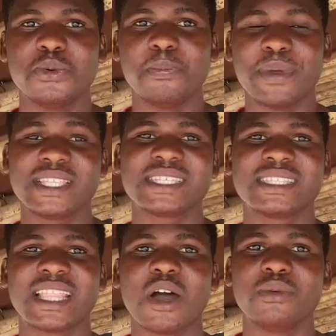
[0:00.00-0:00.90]
beat
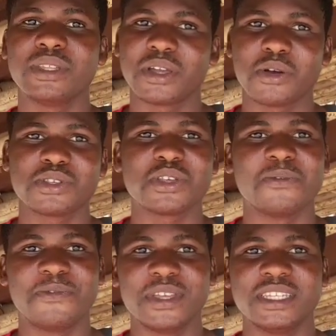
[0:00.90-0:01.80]
down the cost of
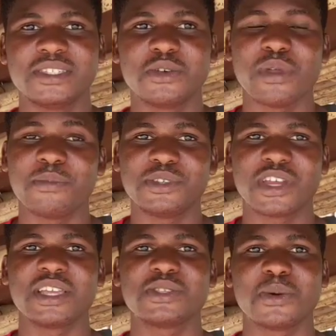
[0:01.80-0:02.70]
feed, so we have been
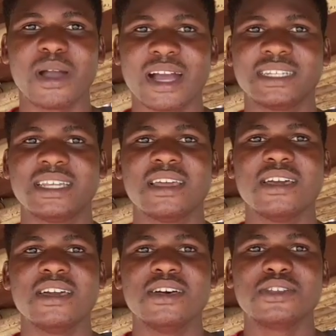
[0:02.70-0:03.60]
trying so hard.
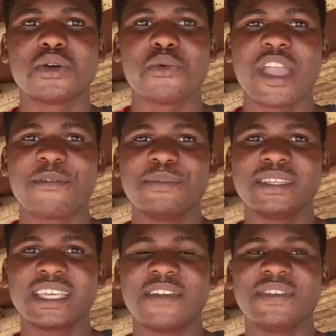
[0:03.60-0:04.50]
So we have
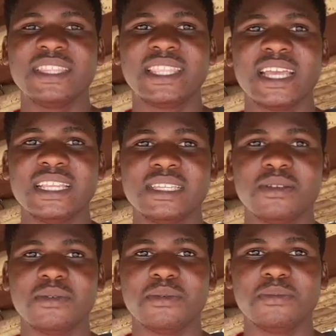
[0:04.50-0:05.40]
been giving them
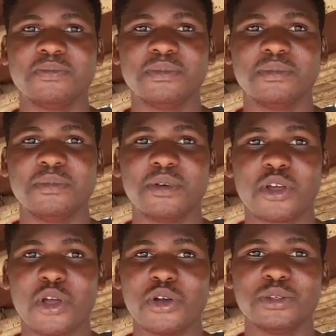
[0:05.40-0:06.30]

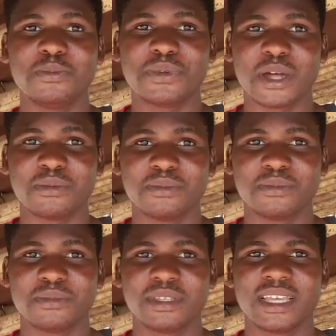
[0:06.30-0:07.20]
corn brown
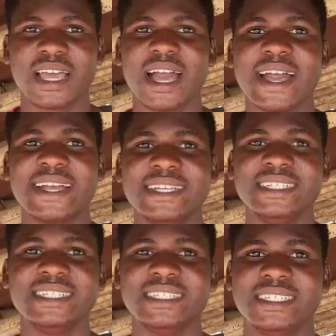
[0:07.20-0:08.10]

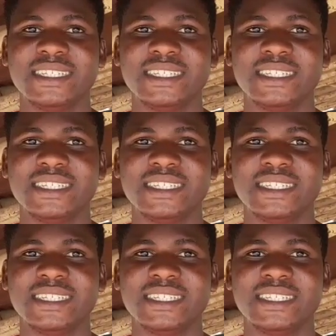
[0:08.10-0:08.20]
and